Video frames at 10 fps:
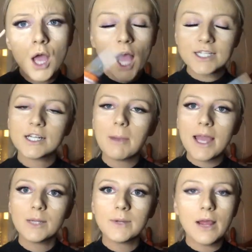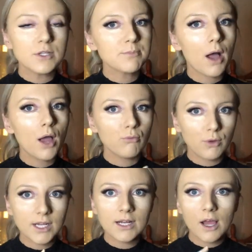I don't know about anyone else, but I
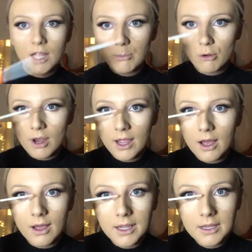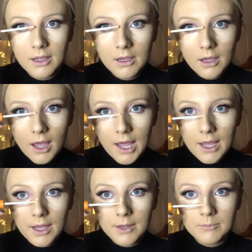really like a bright eye.
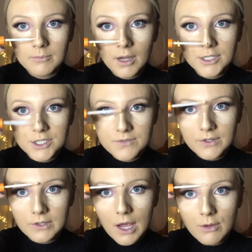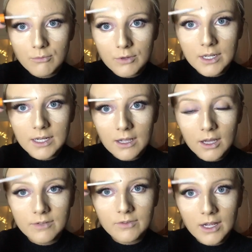I just feel like it really
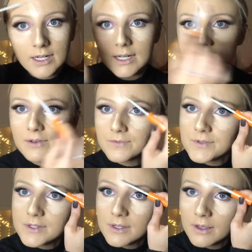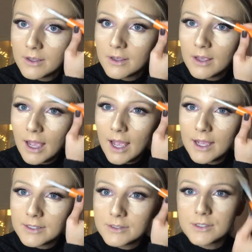kind of like lifts
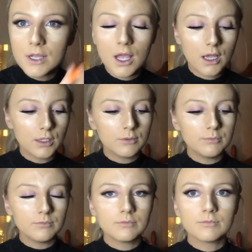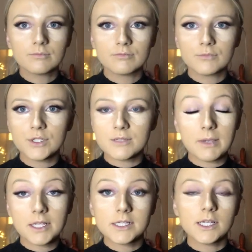and just
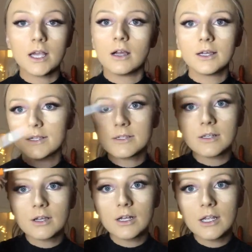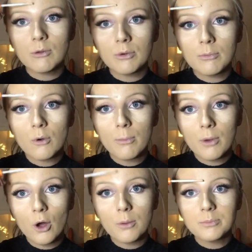makes the eyes look a little bit more
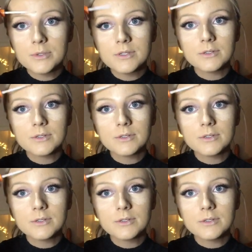popped.